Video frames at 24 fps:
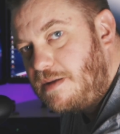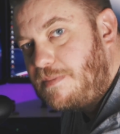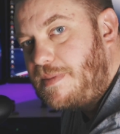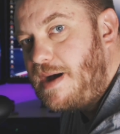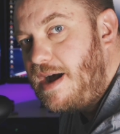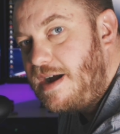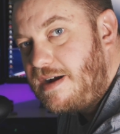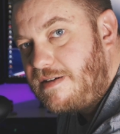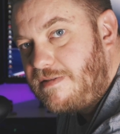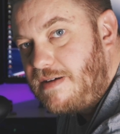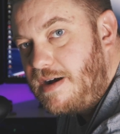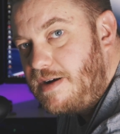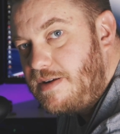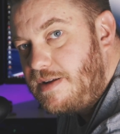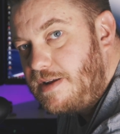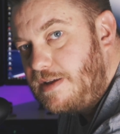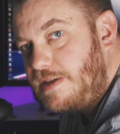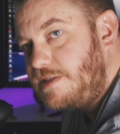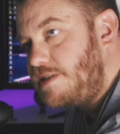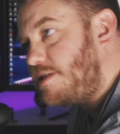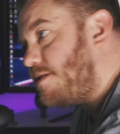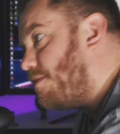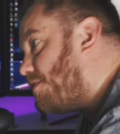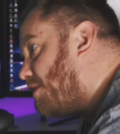the background
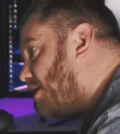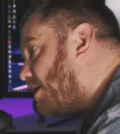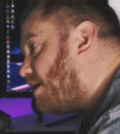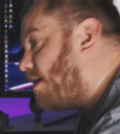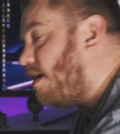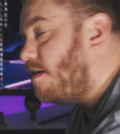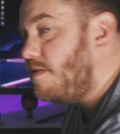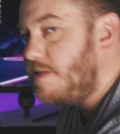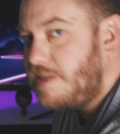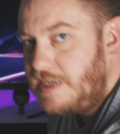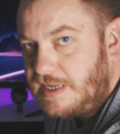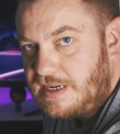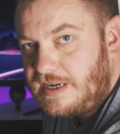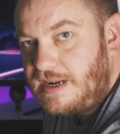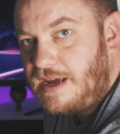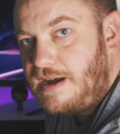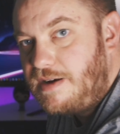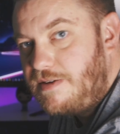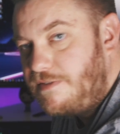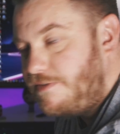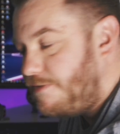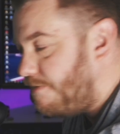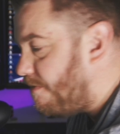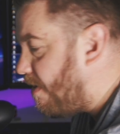as somebody goes in and
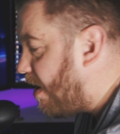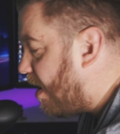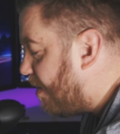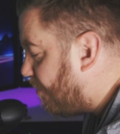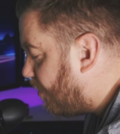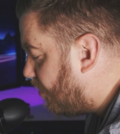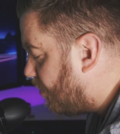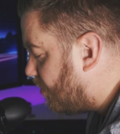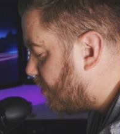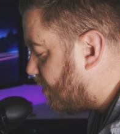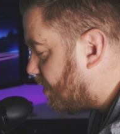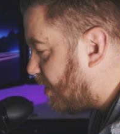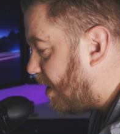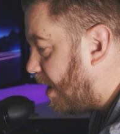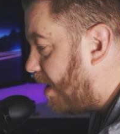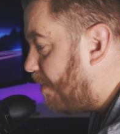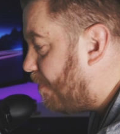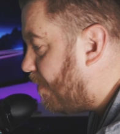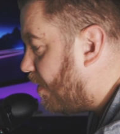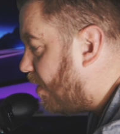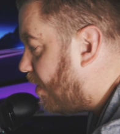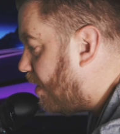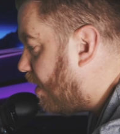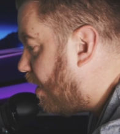out of frame. It will just
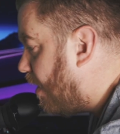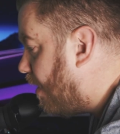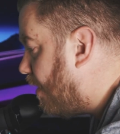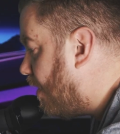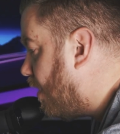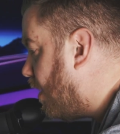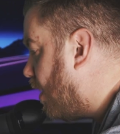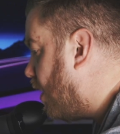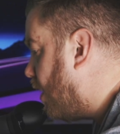keep it there.